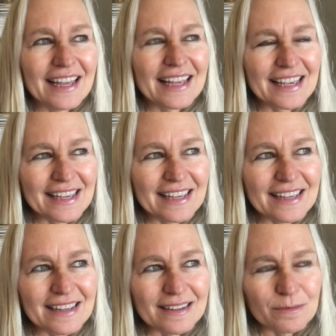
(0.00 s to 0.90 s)

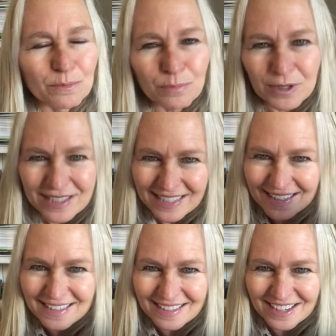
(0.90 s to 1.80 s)
he puts
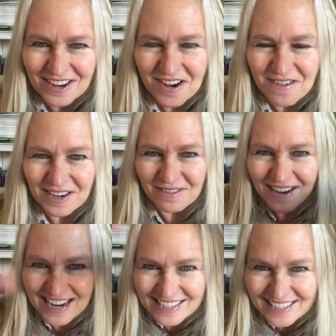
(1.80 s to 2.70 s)
it, you know, and he
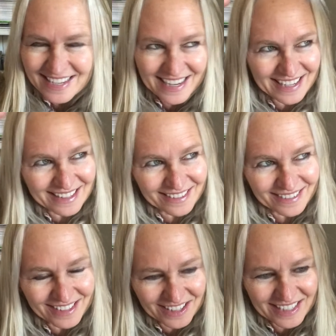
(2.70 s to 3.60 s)
raises it,
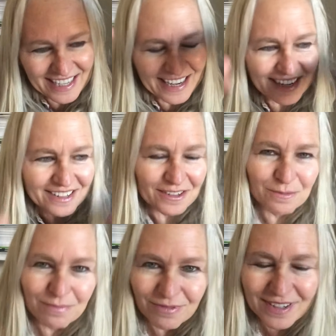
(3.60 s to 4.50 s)
looks it, you know,
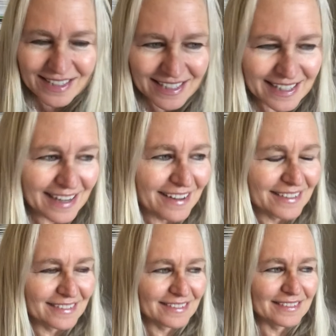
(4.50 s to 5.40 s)
brings it
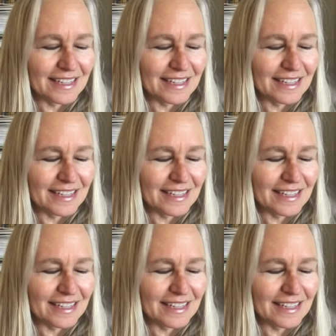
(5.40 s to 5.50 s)
down.